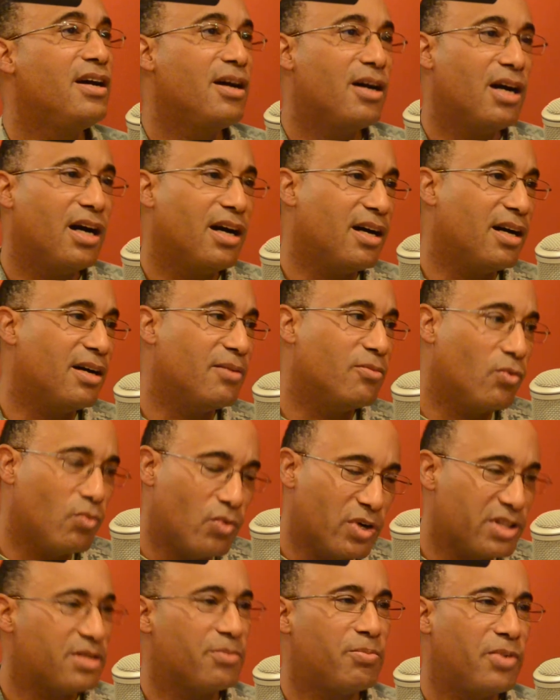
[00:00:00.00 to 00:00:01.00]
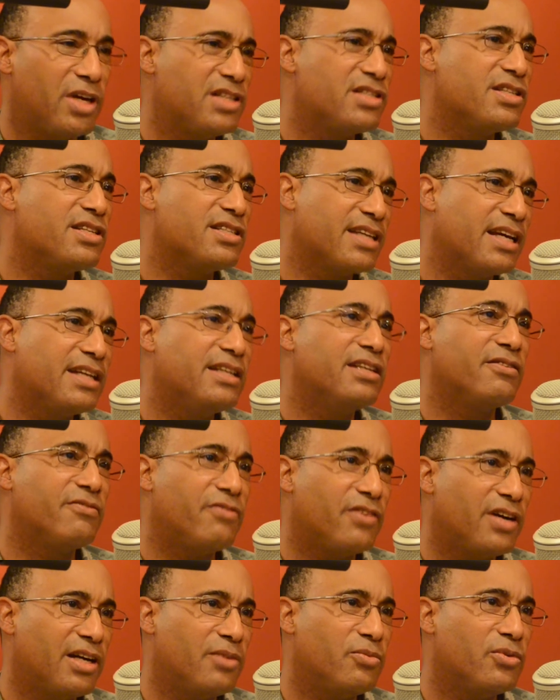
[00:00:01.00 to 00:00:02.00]
Once a patient is
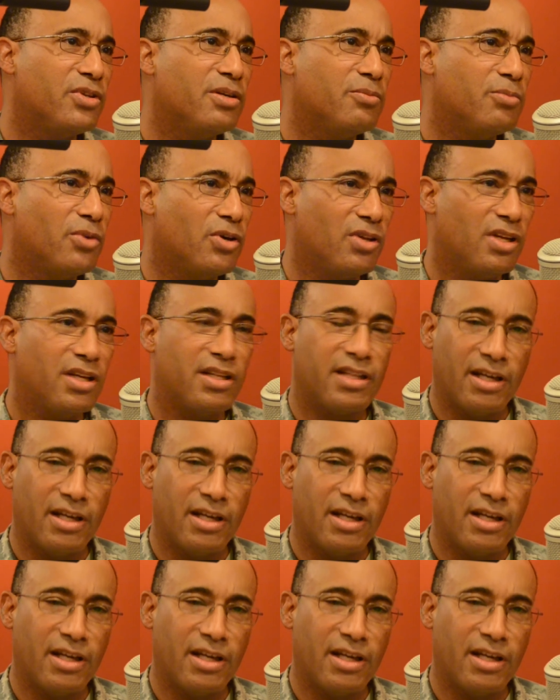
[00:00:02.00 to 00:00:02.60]
identified with Ebola,